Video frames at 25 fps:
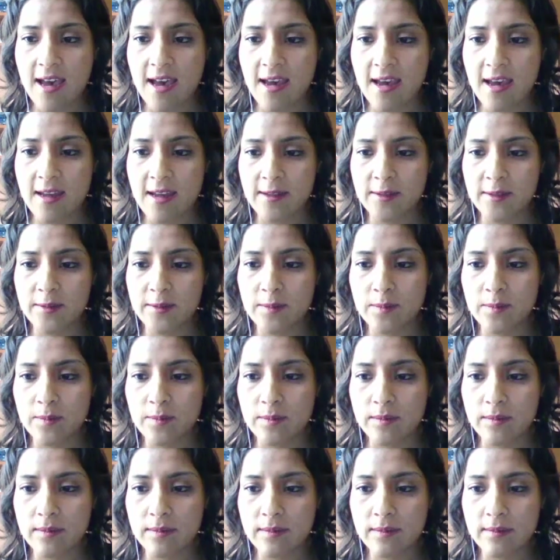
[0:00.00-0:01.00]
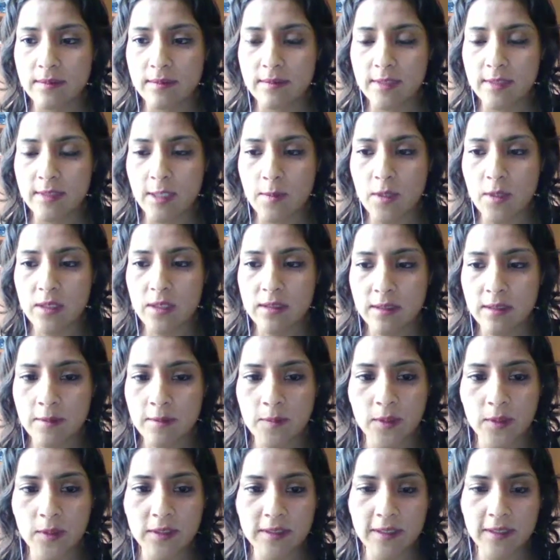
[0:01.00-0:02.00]
and the
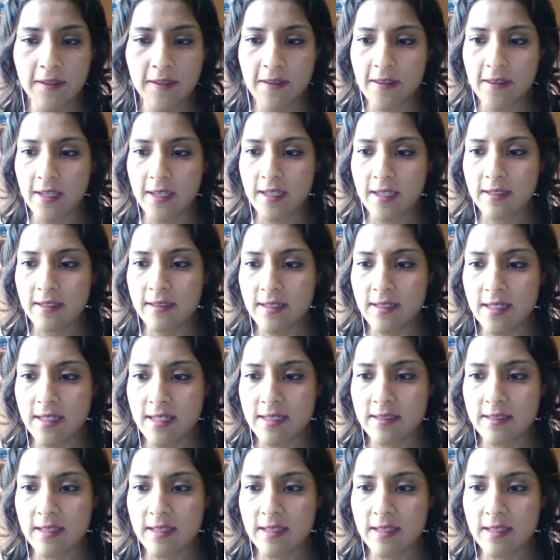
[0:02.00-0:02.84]
most important thing